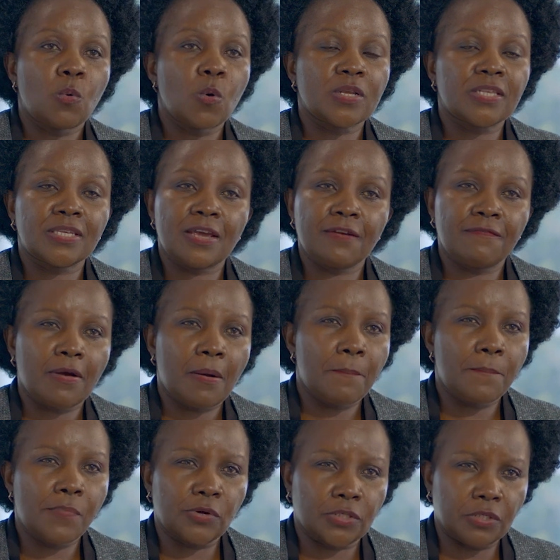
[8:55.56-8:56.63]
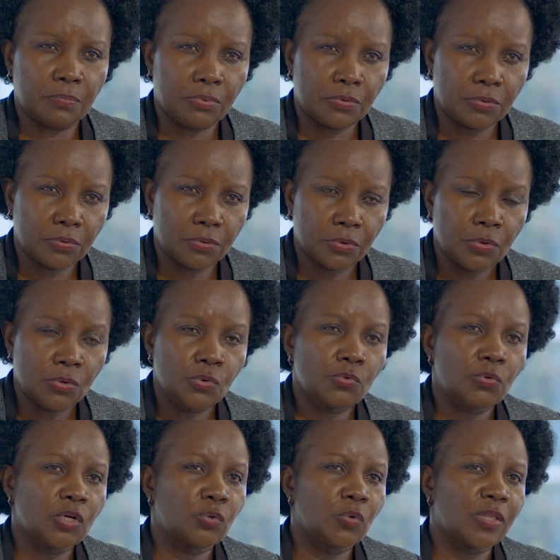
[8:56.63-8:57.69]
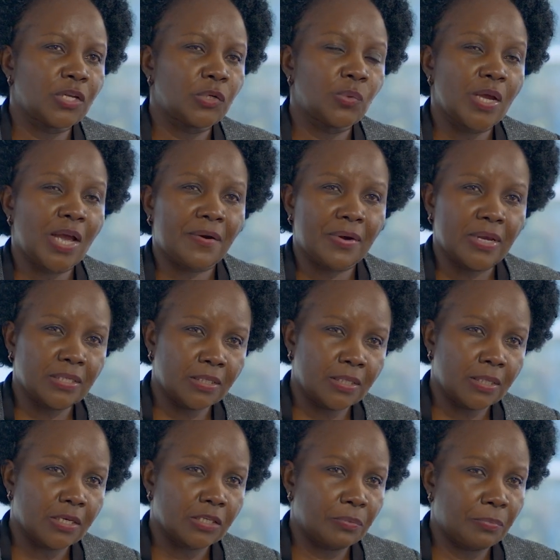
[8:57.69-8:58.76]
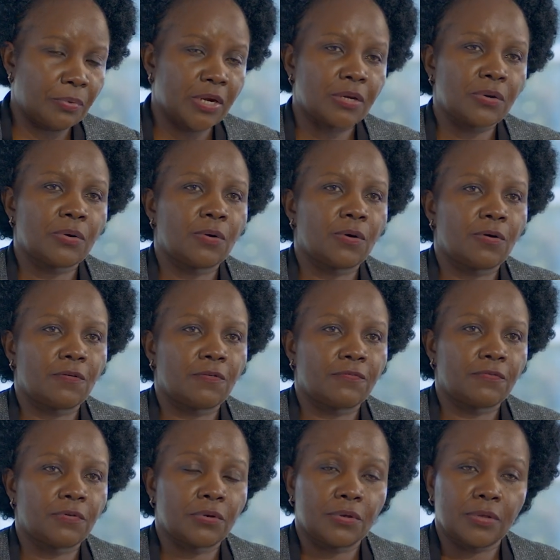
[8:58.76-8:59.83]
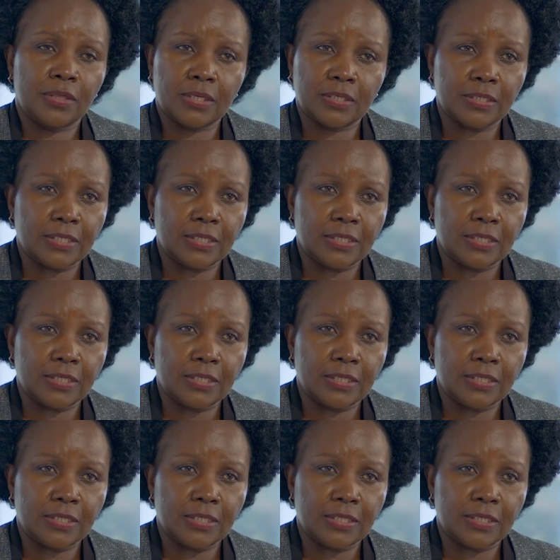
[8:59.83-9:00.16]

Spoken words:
whatever possible to ensure that we arrest the spread of this